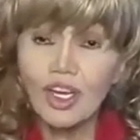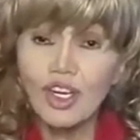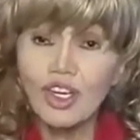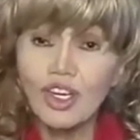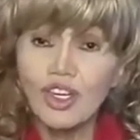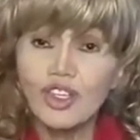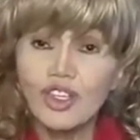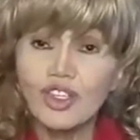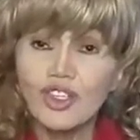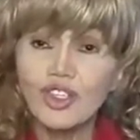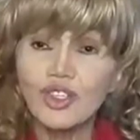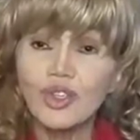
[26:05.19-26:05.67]

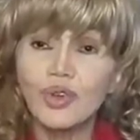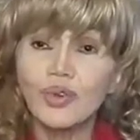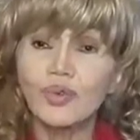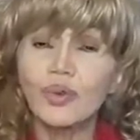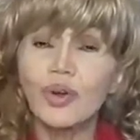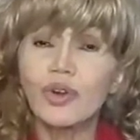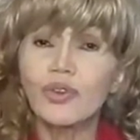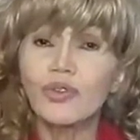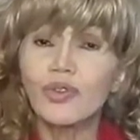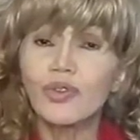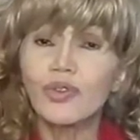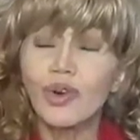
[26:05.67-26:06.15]
So
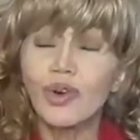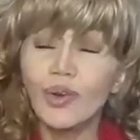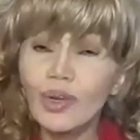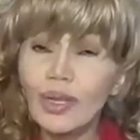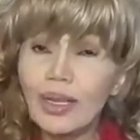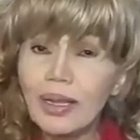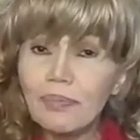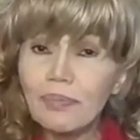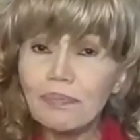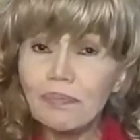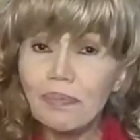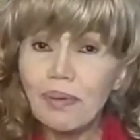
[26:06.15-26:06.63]
we're
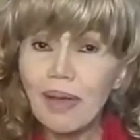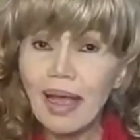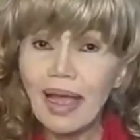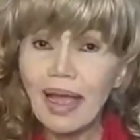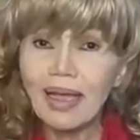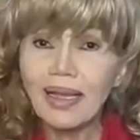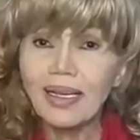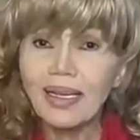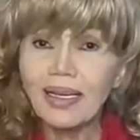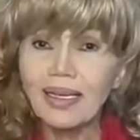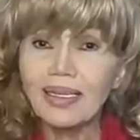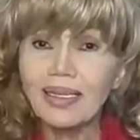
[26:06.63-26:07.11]
rolling back
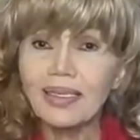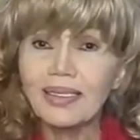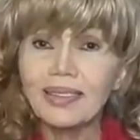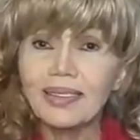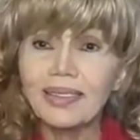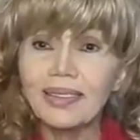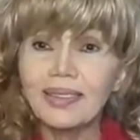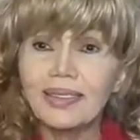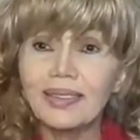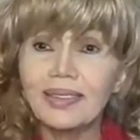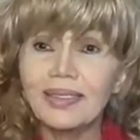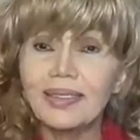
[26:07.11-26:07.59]

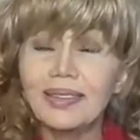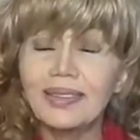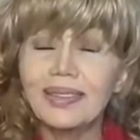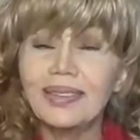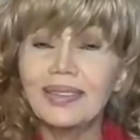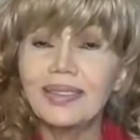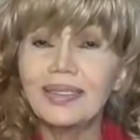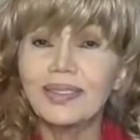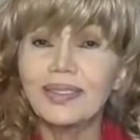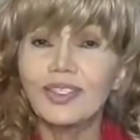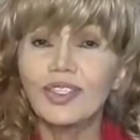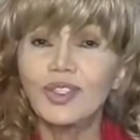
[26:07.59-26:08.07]

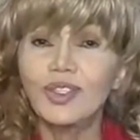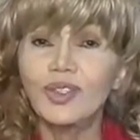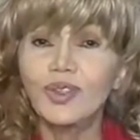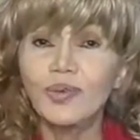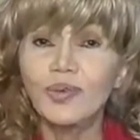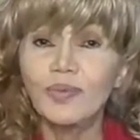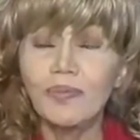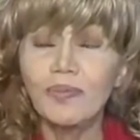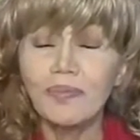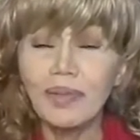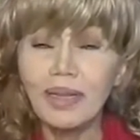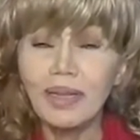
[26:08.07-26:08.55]
the
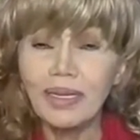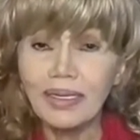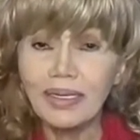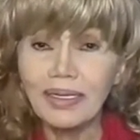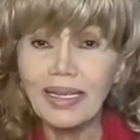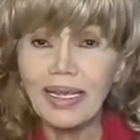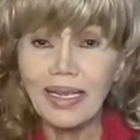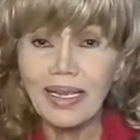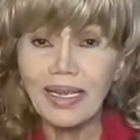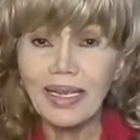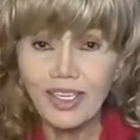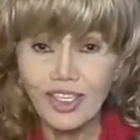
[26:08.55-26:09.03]

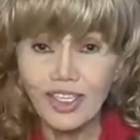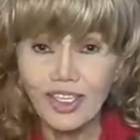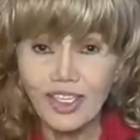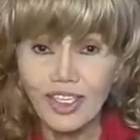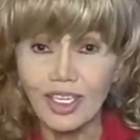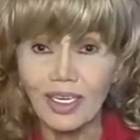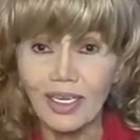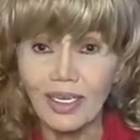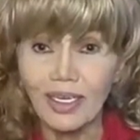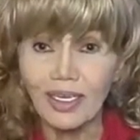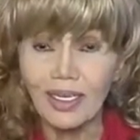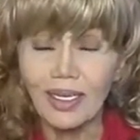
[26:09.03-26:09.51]

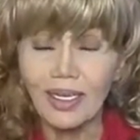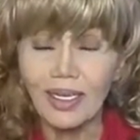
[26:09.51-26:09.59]
humiliation.